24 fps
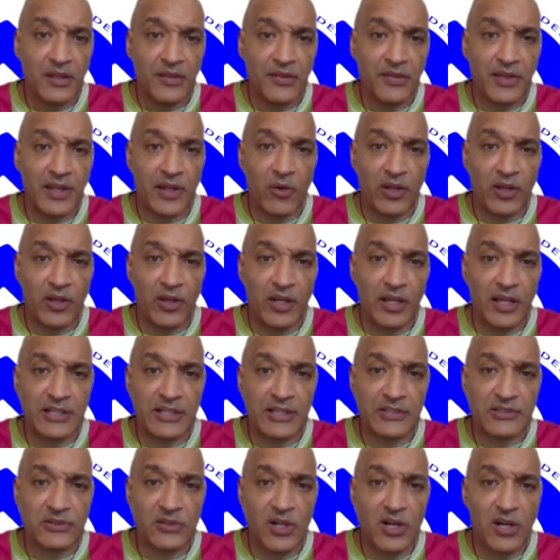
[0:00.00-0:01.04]
that
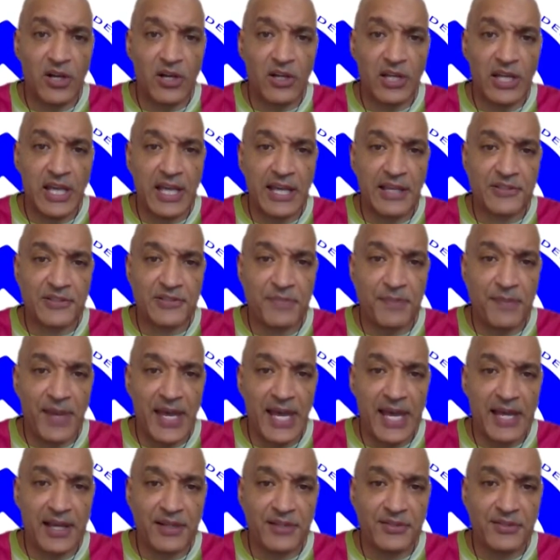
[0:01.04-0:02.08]
as long as
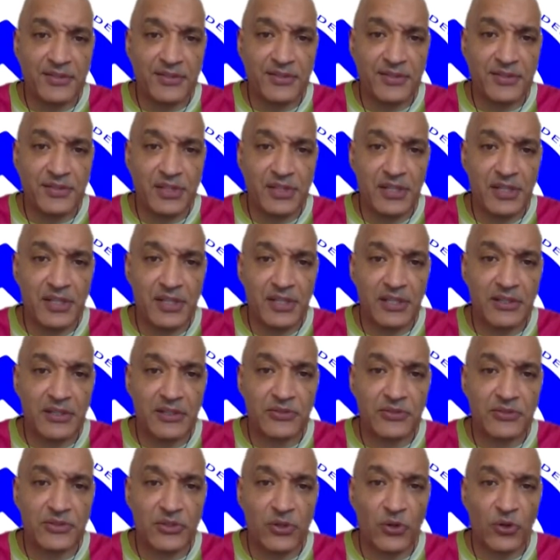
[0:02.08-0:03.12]
max
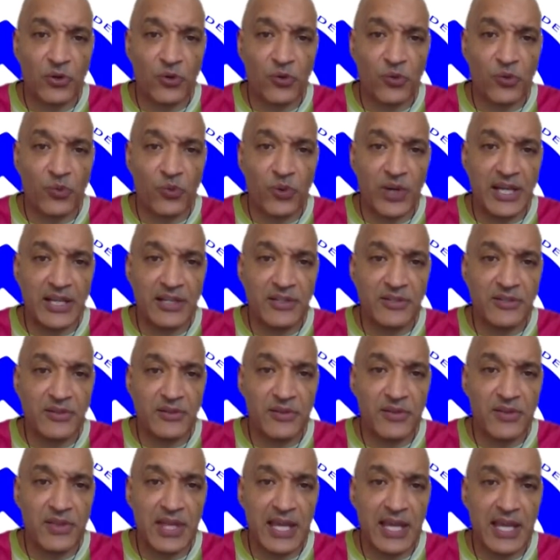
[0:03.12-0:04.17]
is
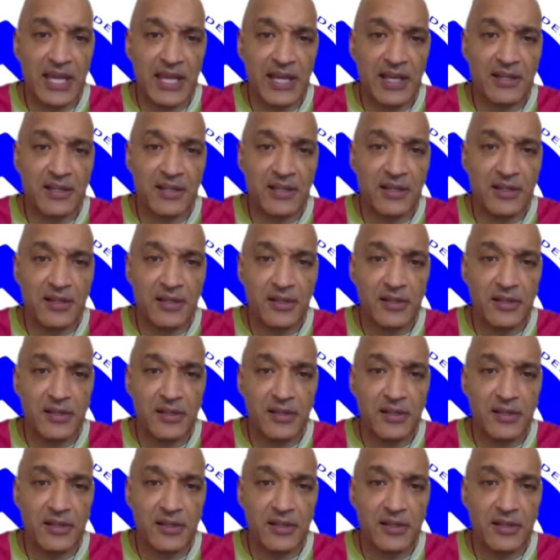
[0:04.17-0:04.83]
greater than